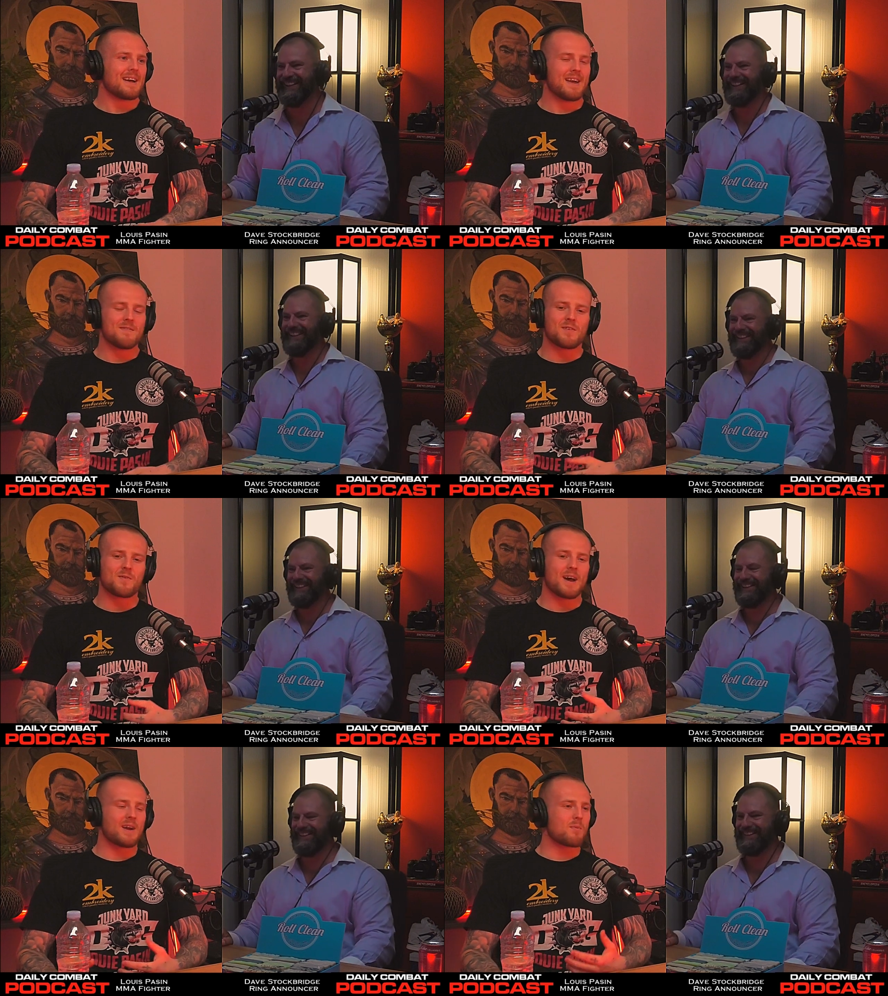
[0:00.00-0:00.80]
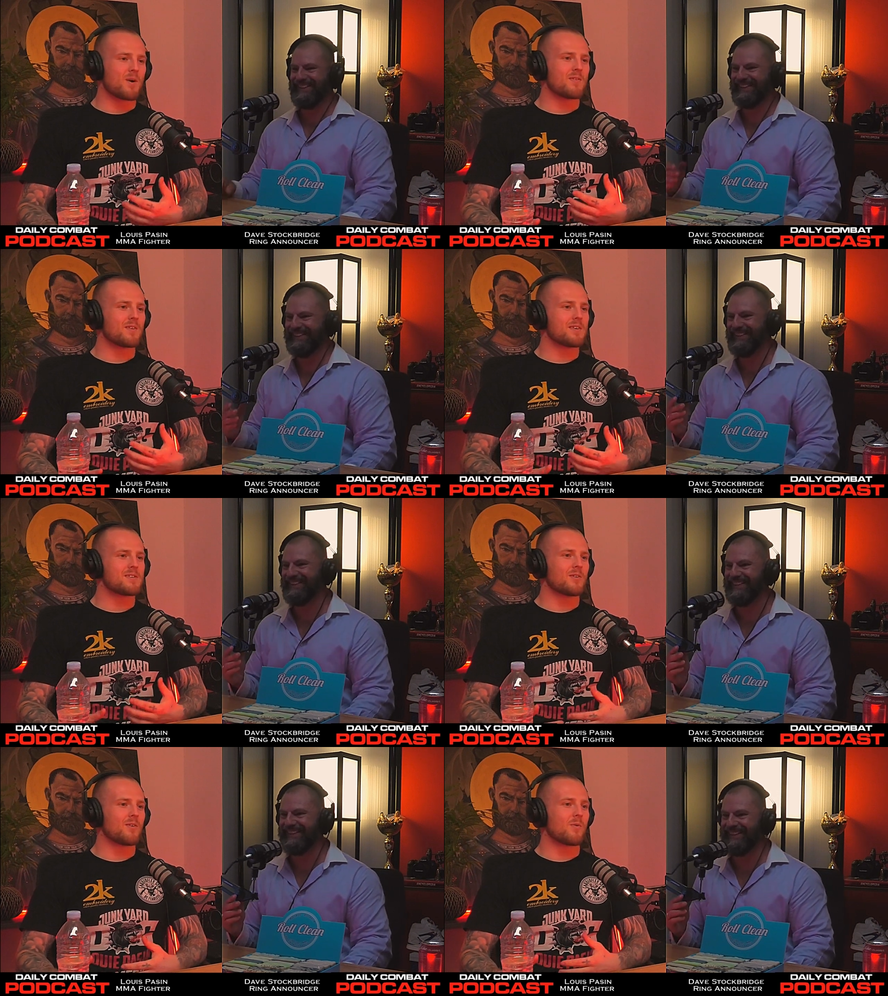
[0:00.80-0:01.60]
Speaker 1: even if we had a
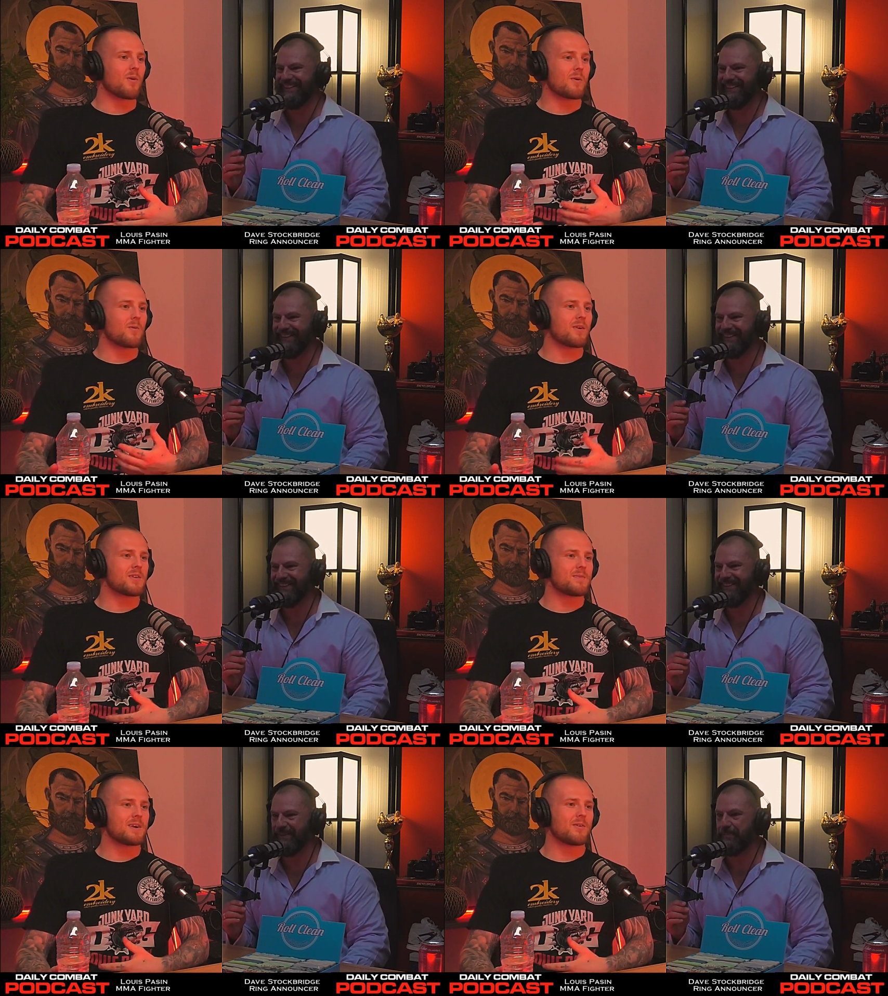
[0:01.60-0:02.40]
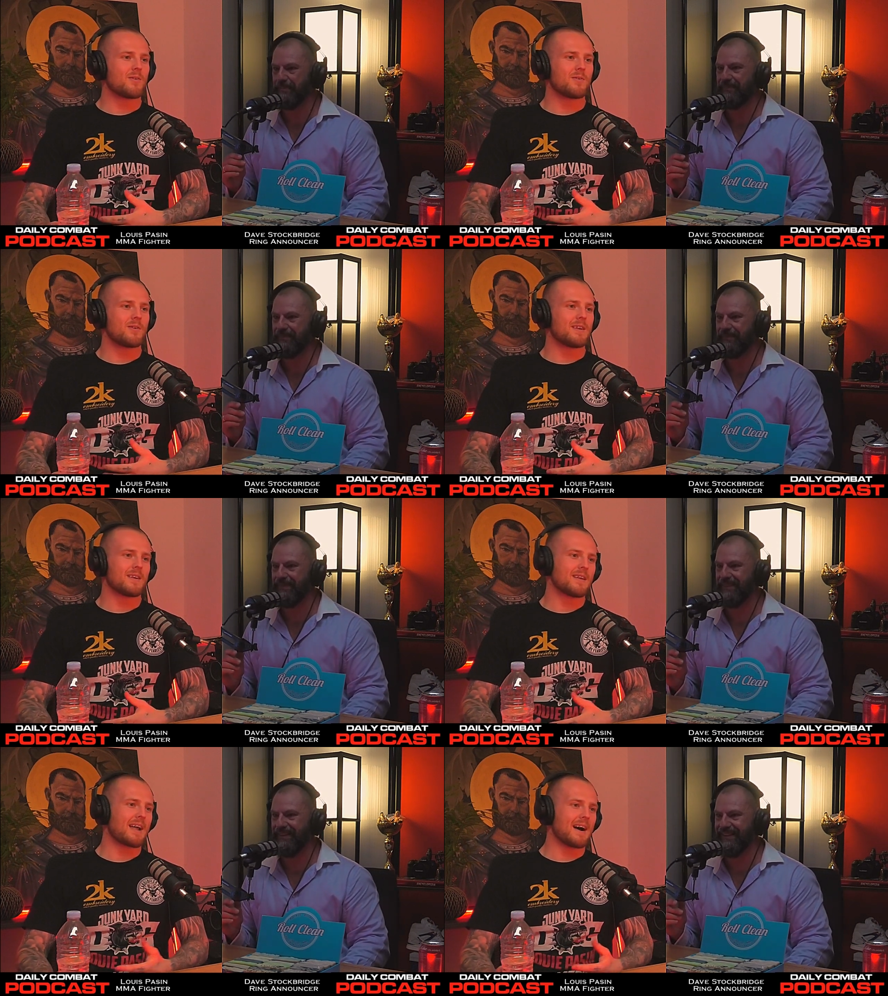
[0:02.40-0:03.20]
preference or what we wanted to be called,
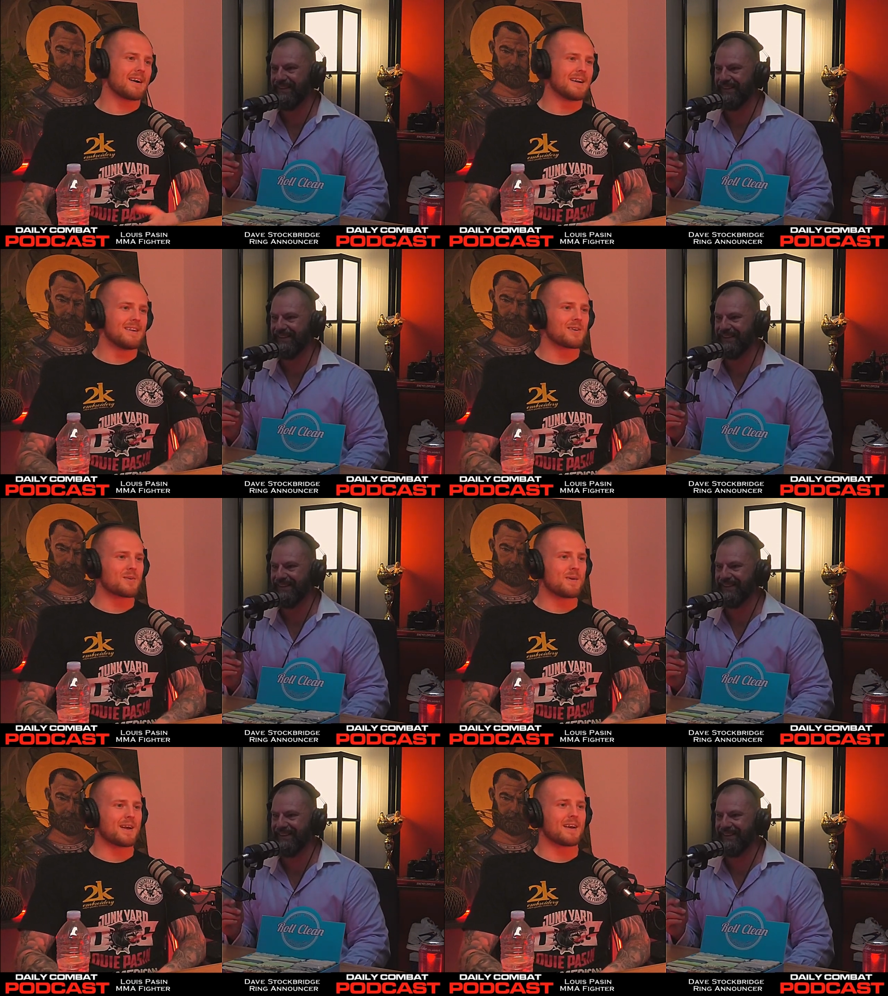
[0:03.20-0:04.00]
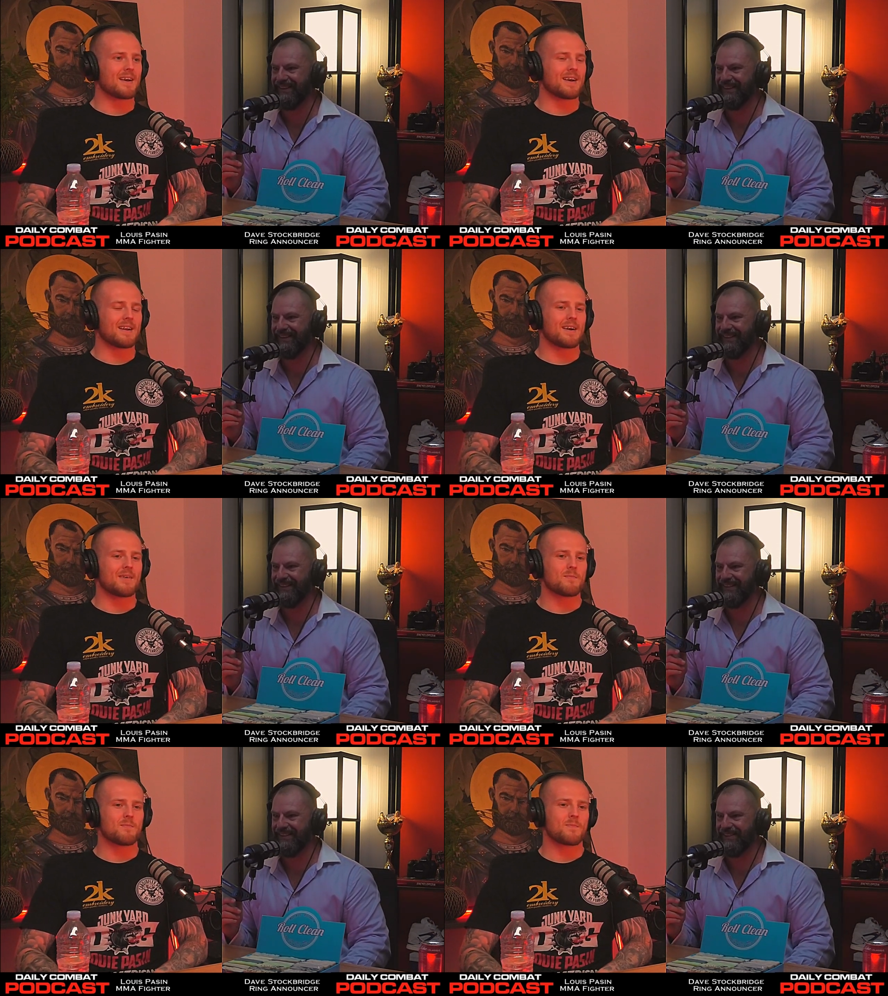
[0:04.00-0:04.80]
nah, he's got to pick it. And
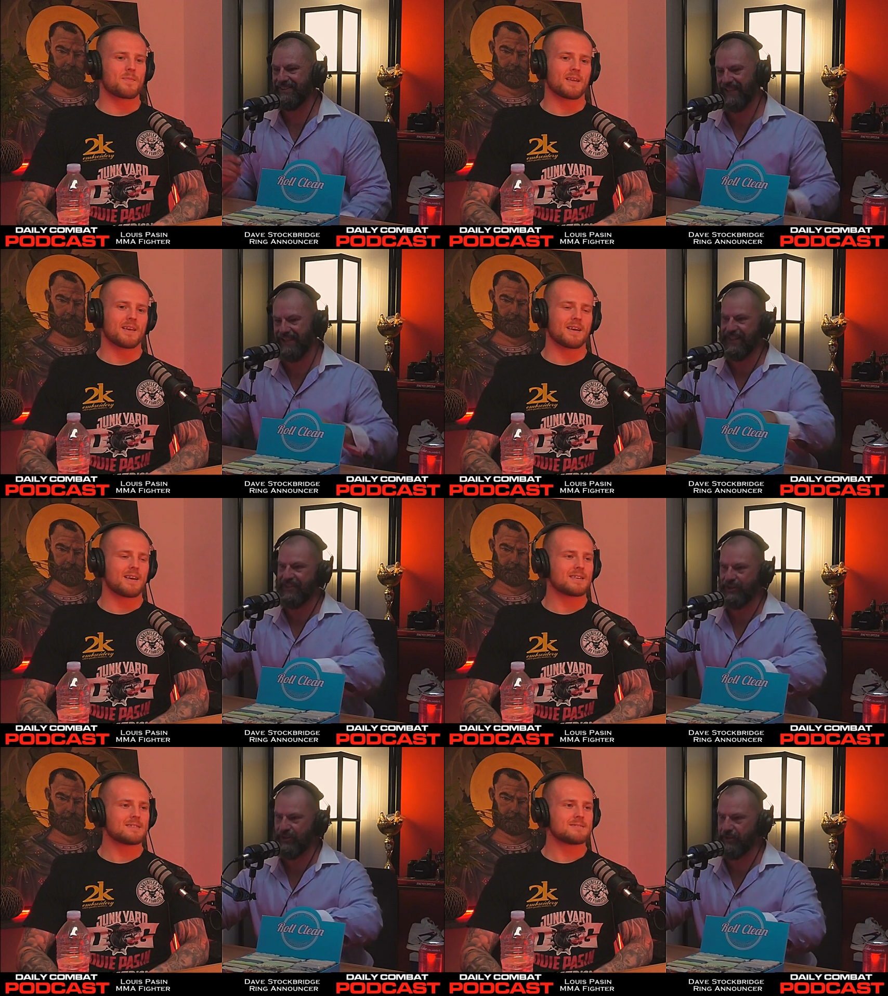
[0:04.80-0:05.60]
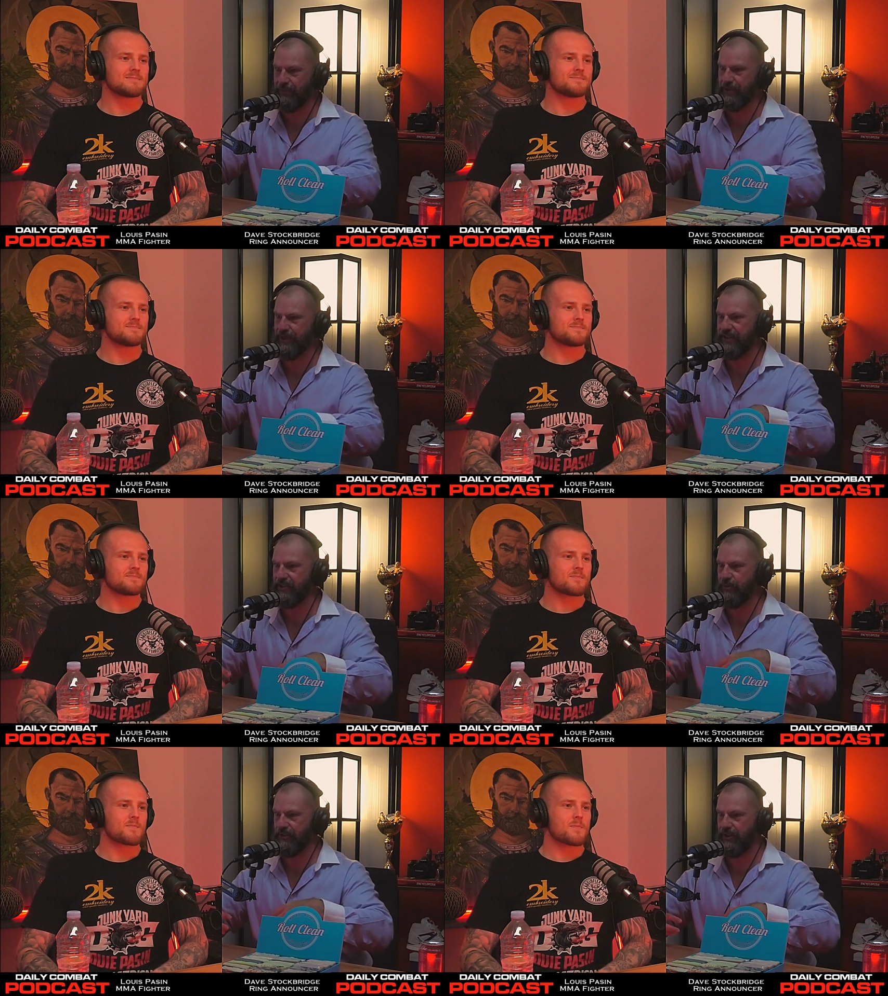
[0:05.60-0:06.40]
um,
Speaker 2: see that that's like on the
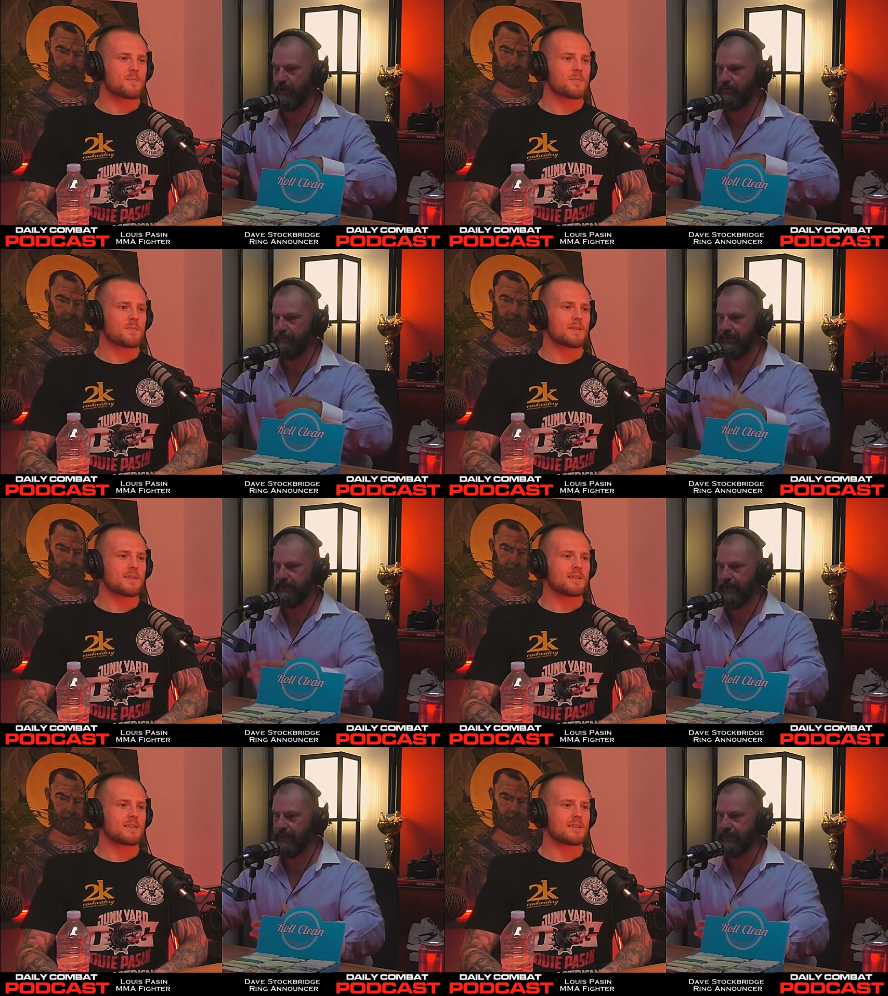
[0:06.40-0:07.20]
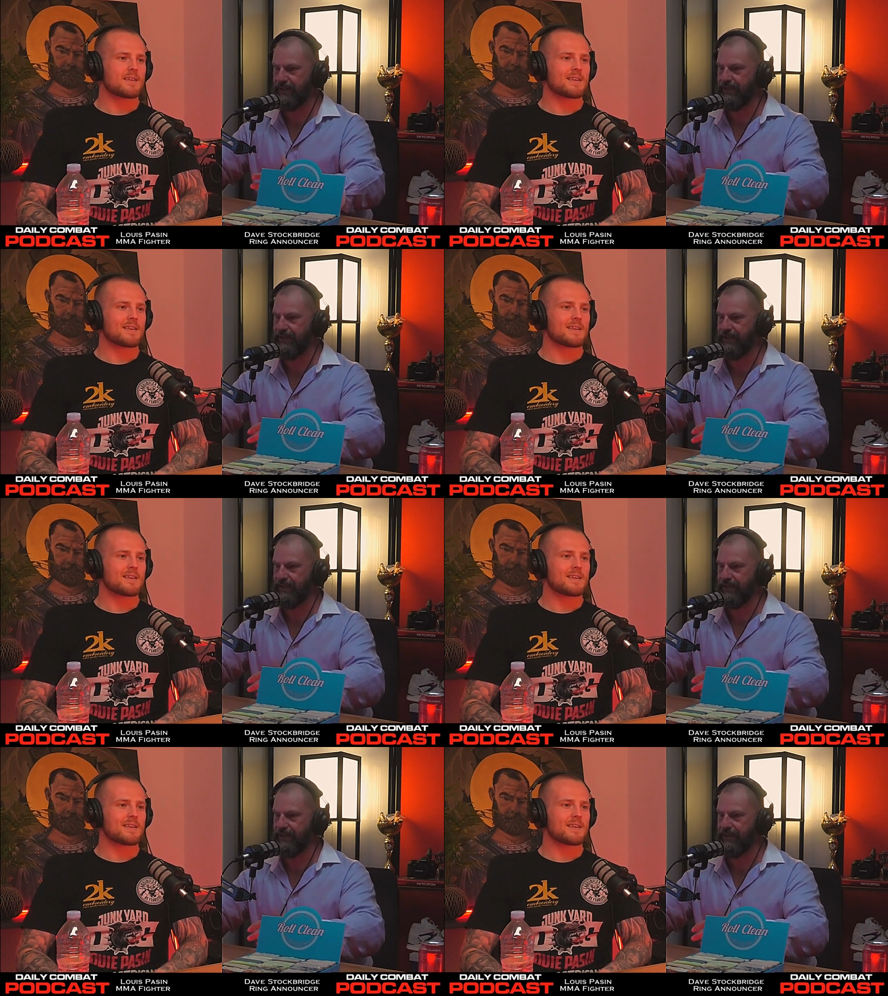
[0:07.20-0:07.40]
podcast. I wanted to go with big sexy,